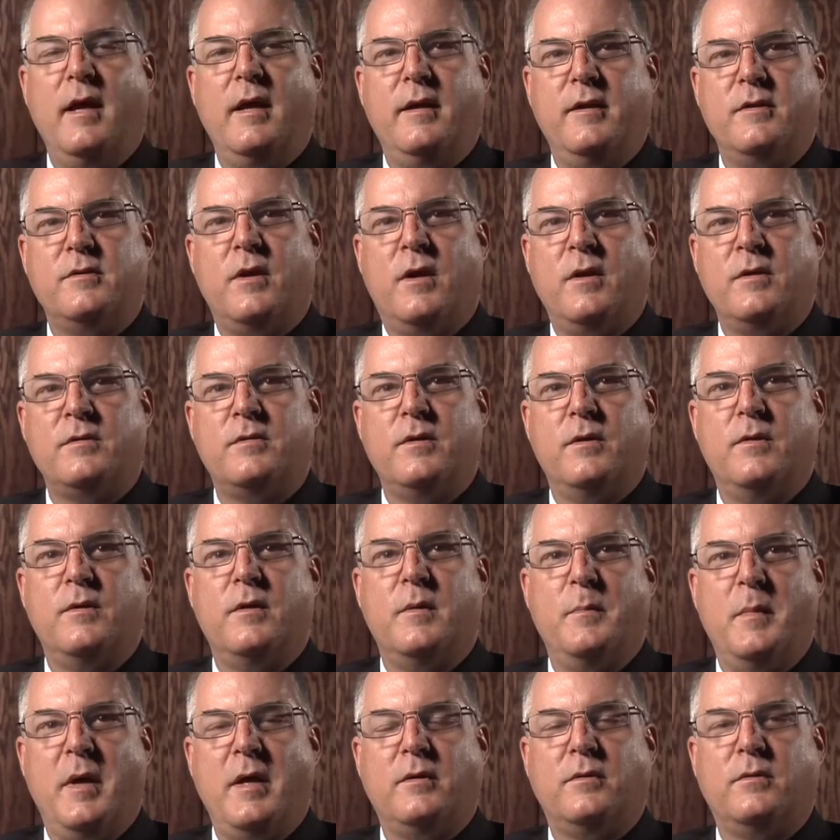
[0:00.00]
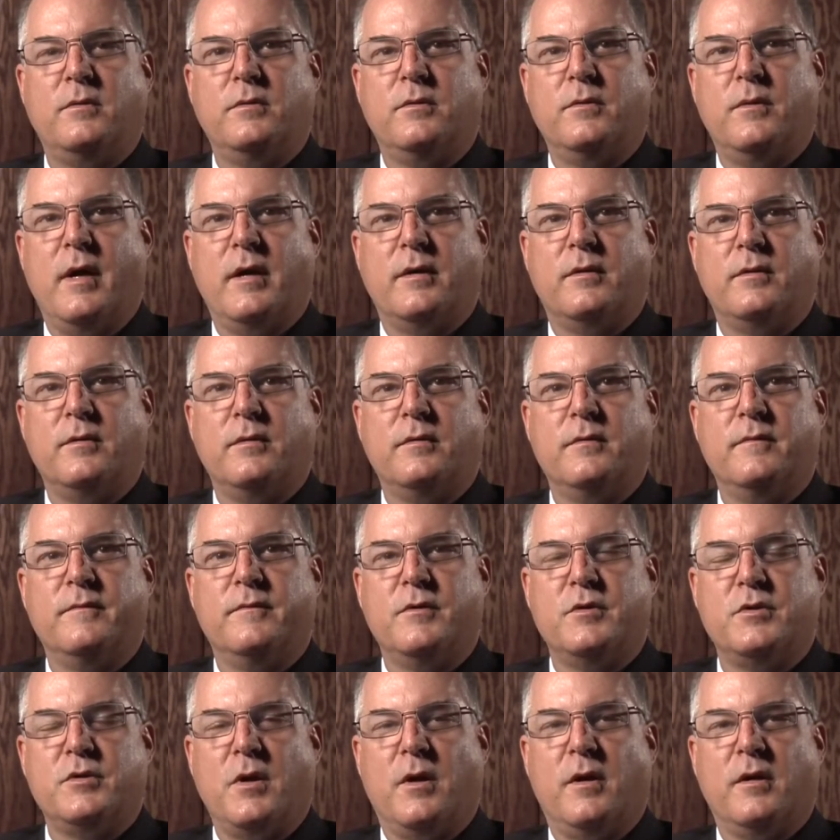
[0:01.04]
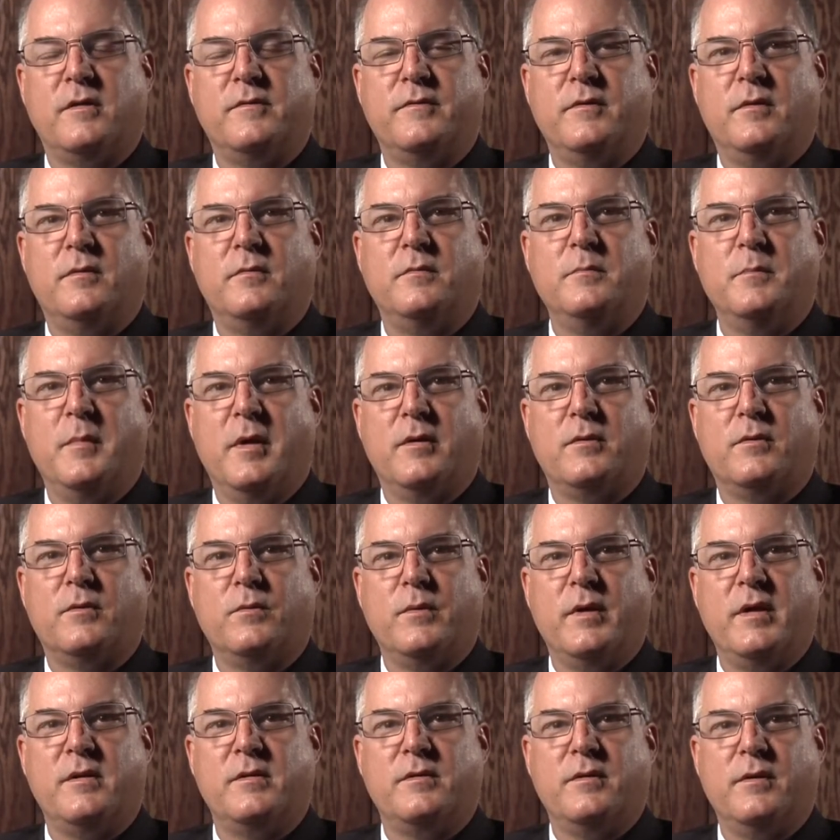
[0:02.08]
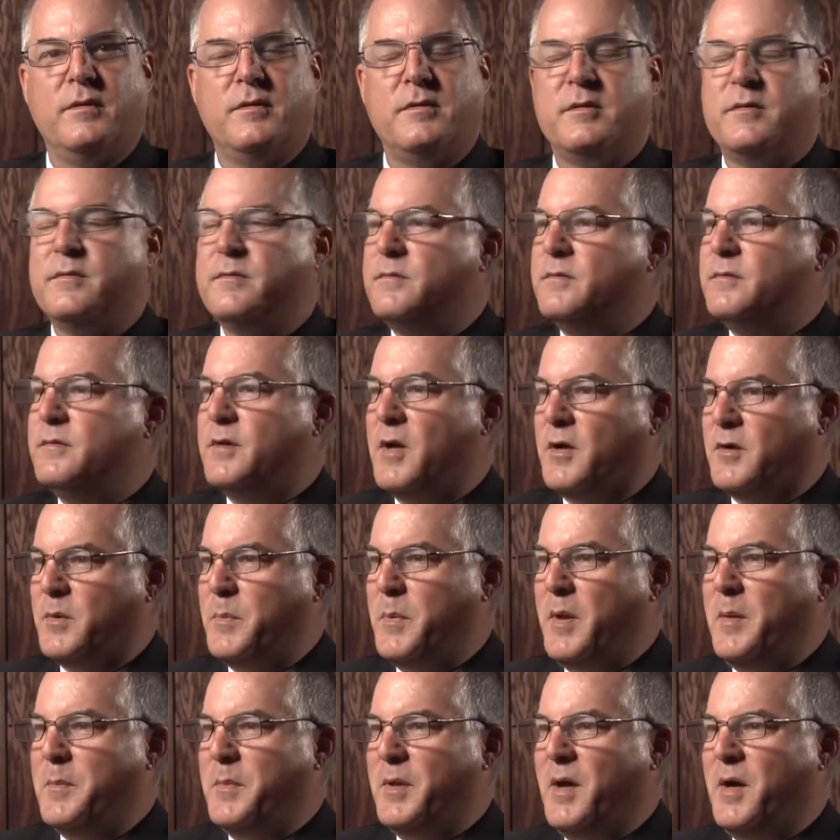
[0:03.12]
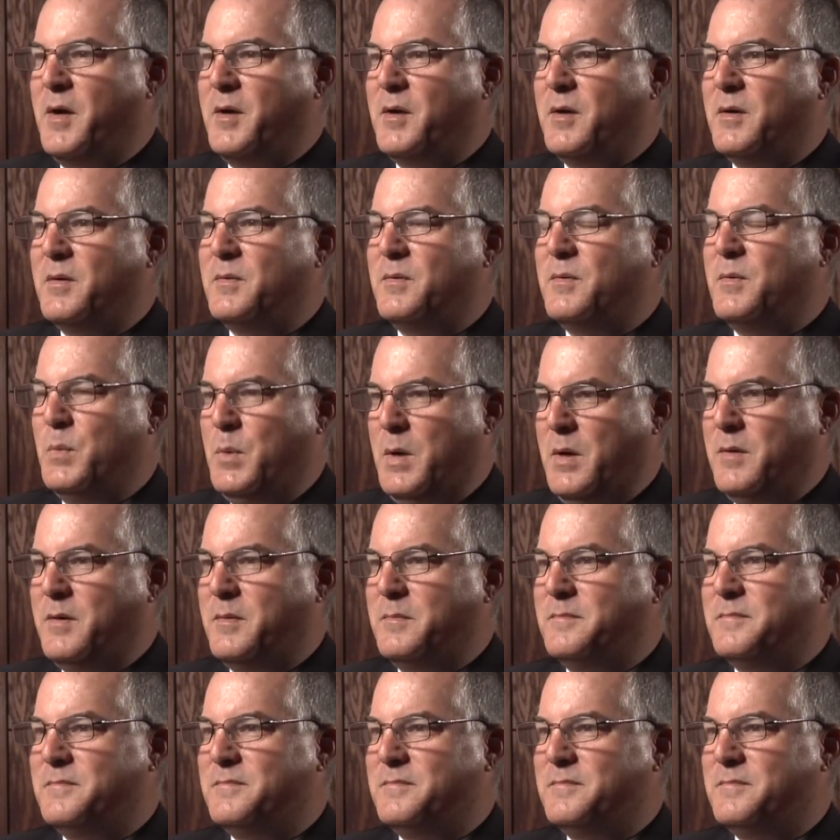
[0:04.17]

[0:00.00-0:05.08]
and he's also the medical director for Charlottesville Medical Research. Dr. Pambianco, welcome.